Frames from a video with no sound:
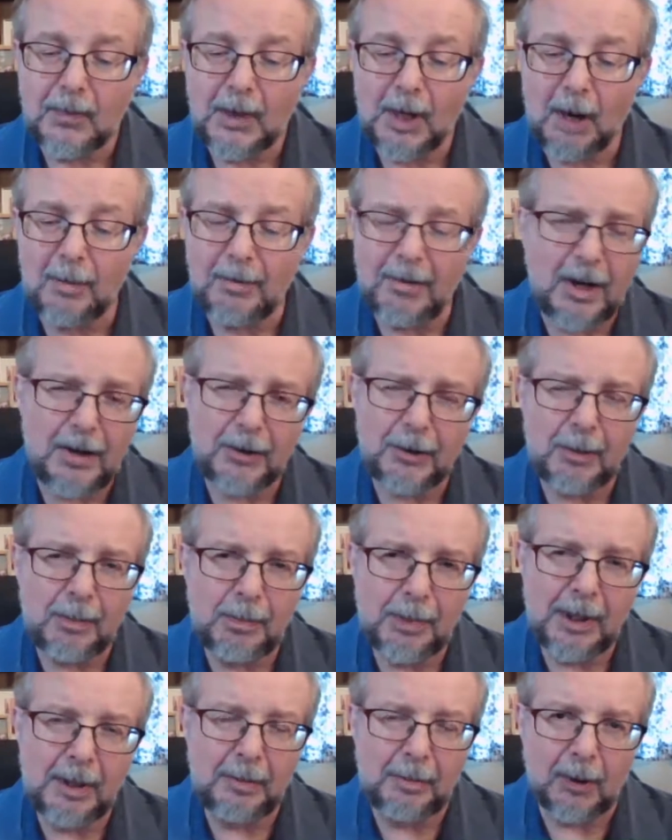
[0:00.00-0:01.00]
of other
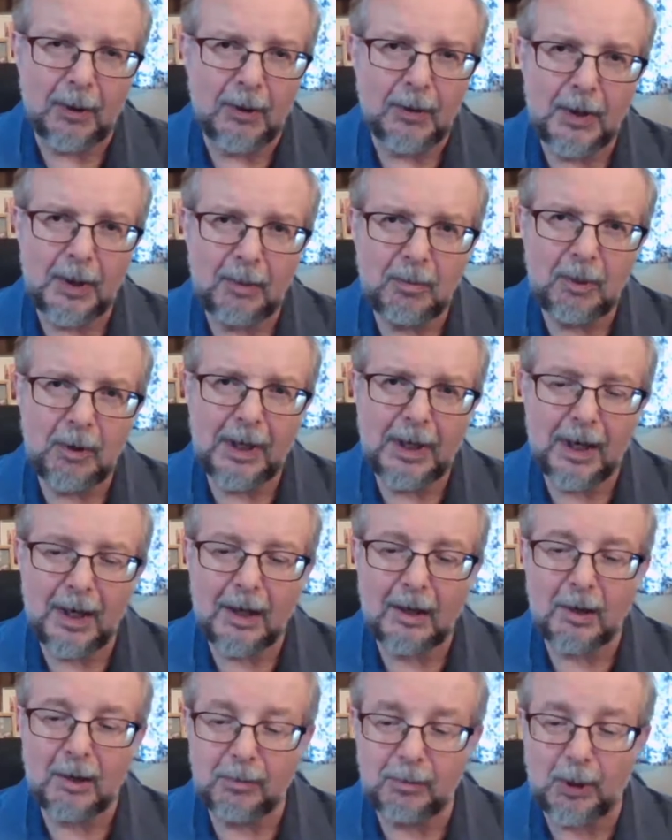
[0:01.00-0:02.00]
people than we
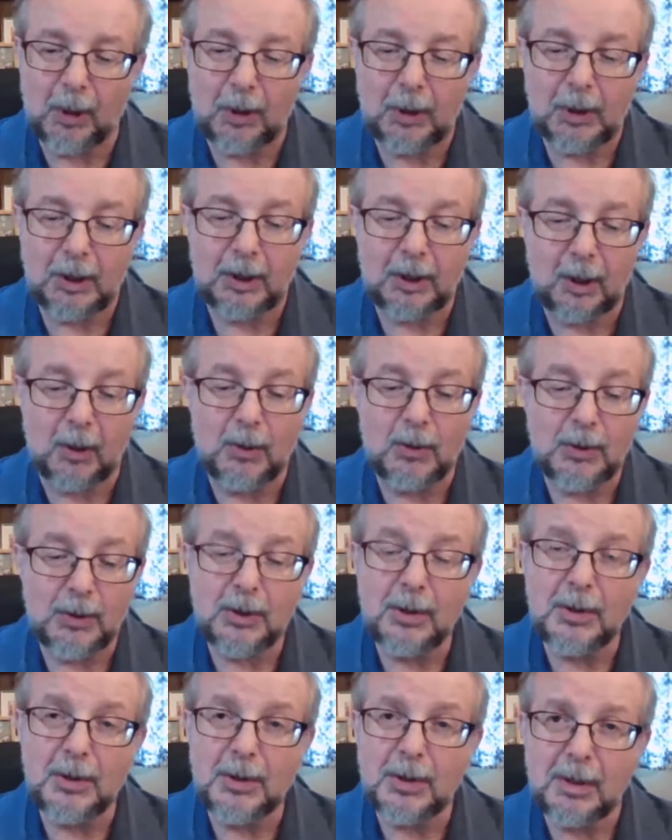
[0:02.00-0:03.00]
are of roller
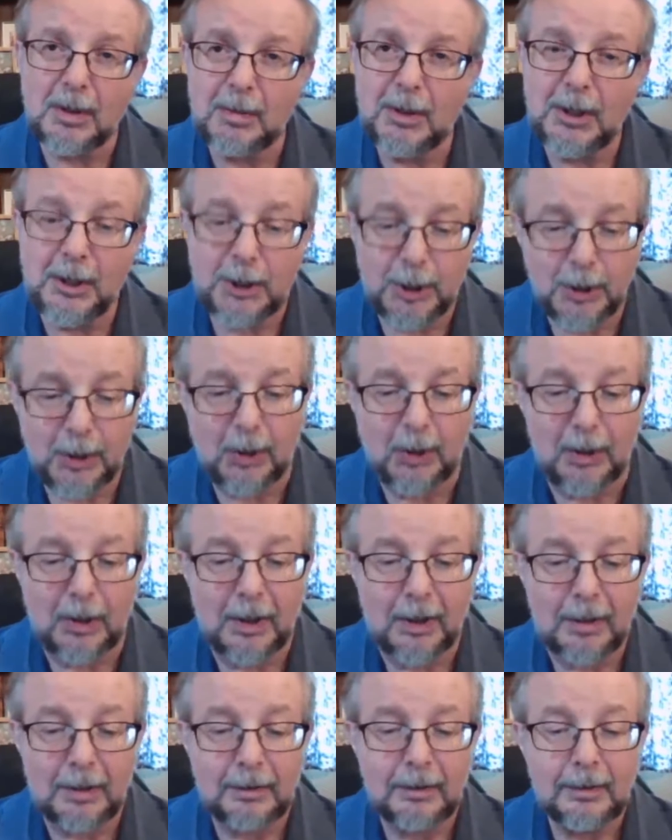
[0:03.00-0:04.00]
coasters, to be sure.
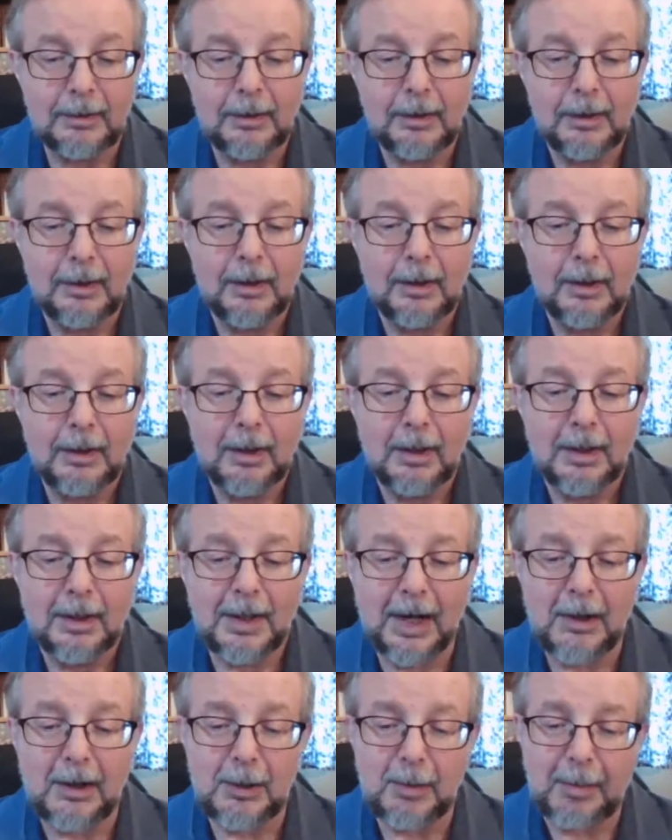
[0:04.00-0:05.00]

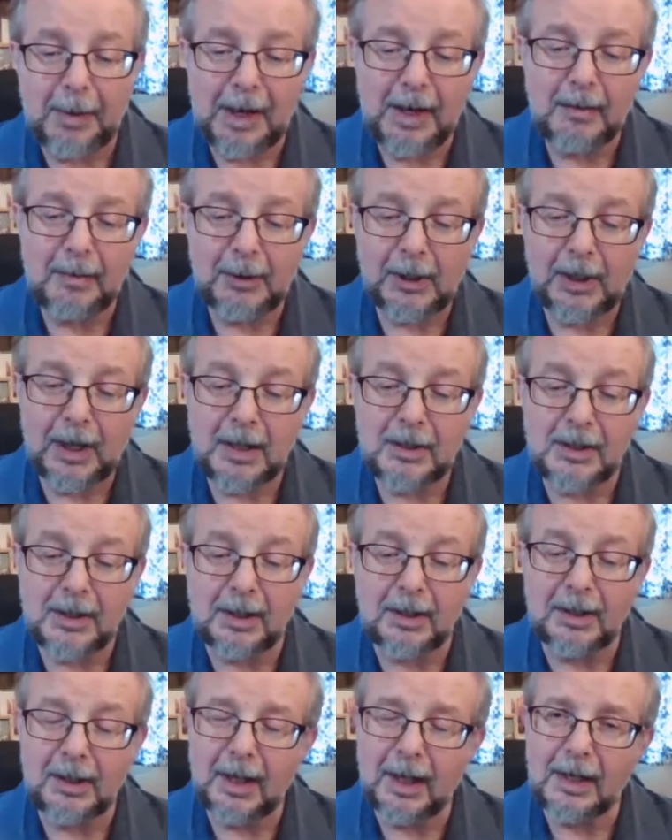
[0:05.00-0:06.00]
Now, the Bible has a
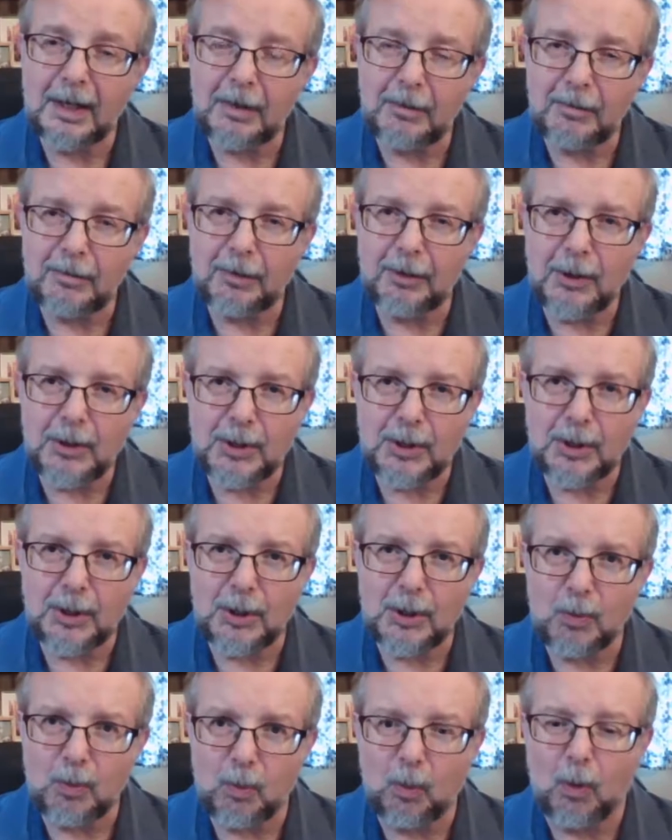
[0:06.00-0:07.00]
lot of
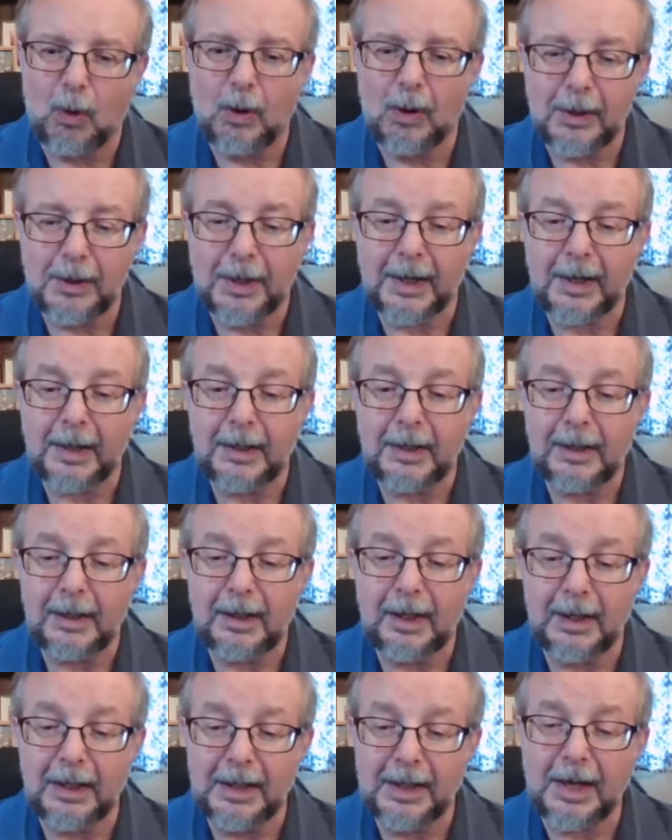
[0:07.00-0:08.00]
verses warning
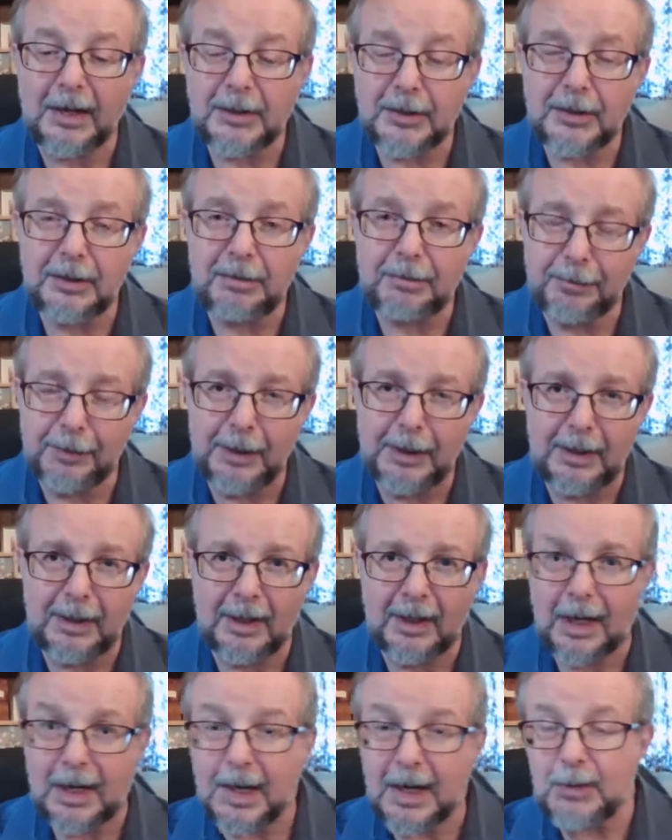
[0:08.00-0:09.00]
against
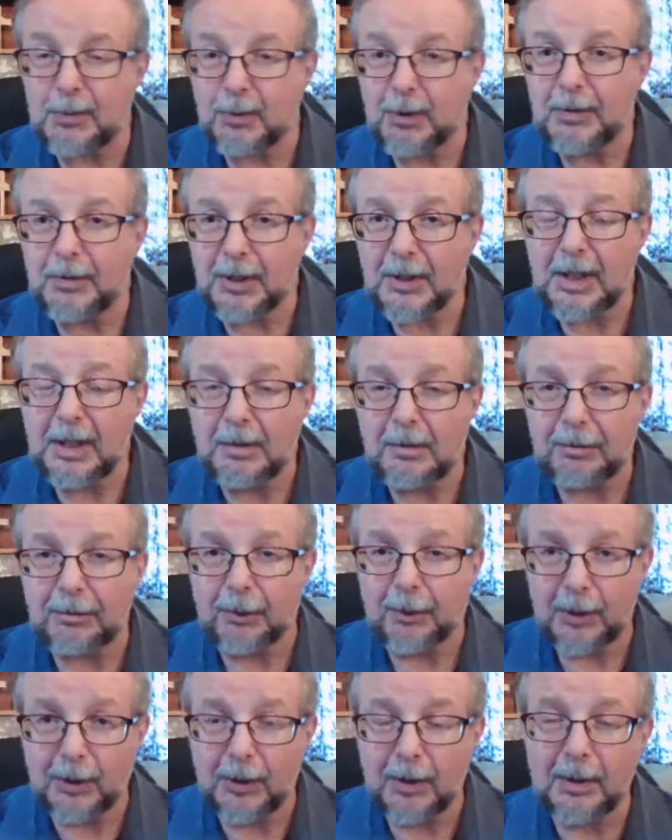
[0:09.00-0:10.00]
fear, and as we've seen,
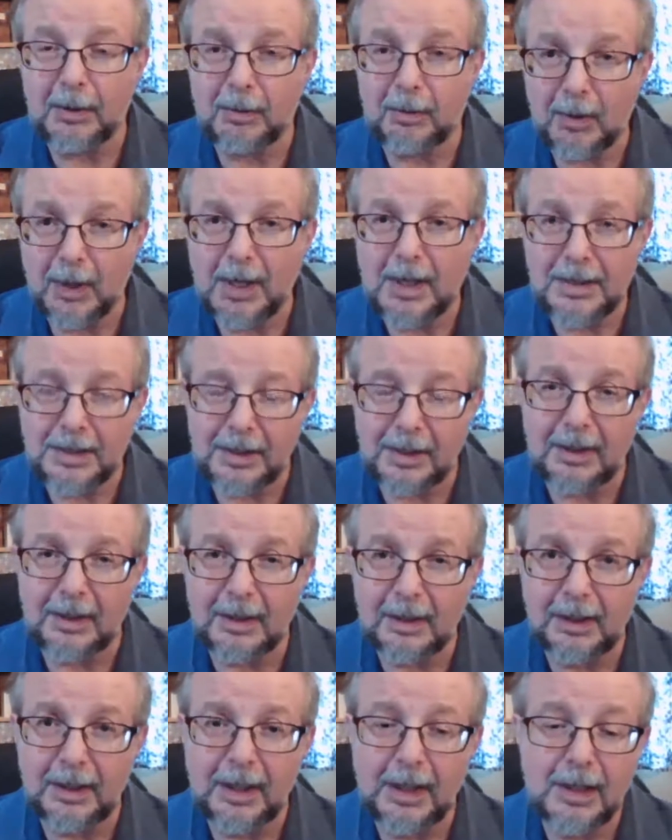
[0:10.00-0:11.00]
for good reason,
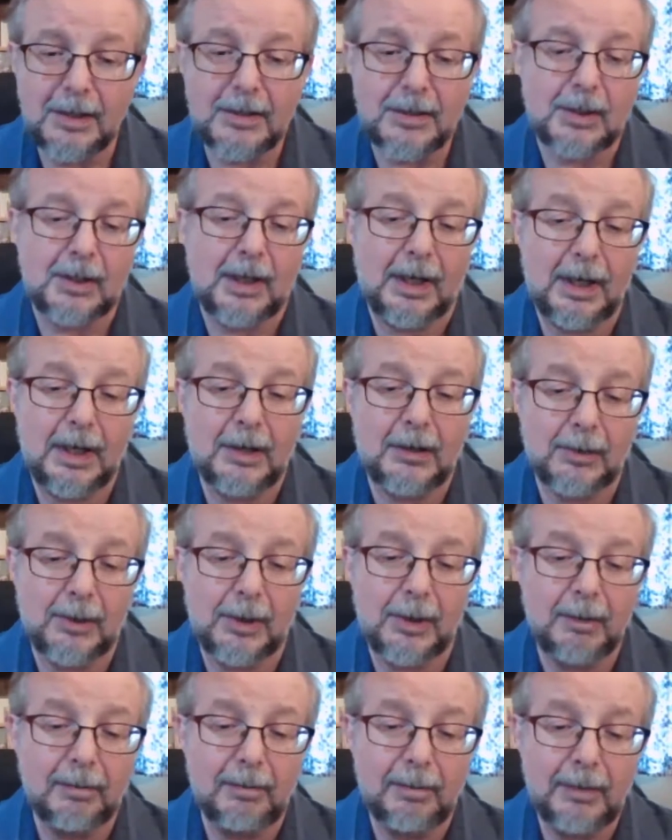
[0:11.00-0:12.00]
it leads to hatred,